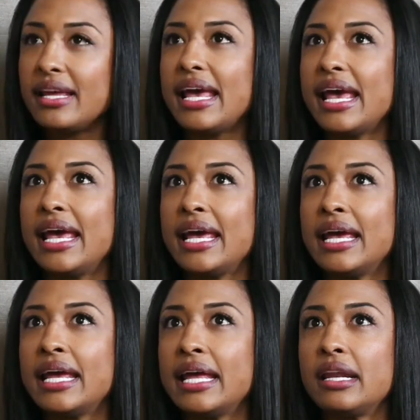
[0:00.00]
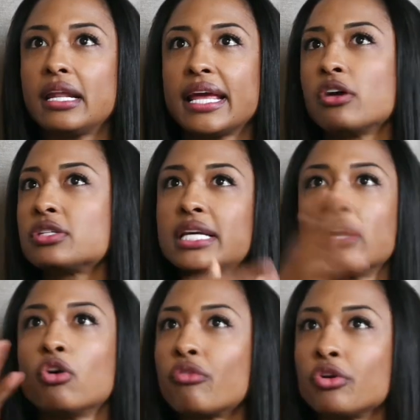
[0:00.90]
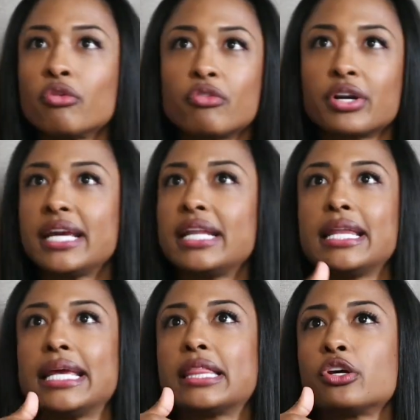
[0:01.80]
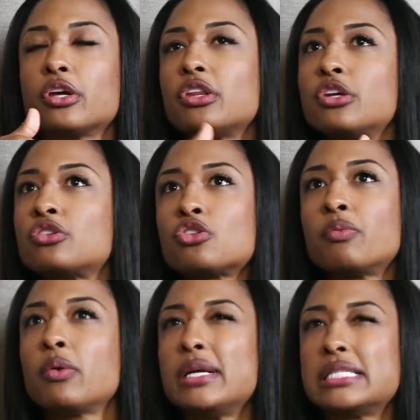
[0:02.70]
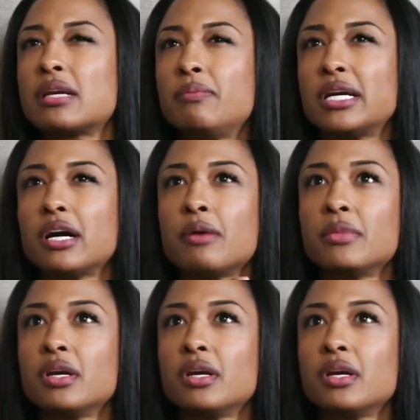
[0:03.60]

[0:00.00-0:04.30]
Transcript: And like I'll say that over and over again, like there's so many ways it can become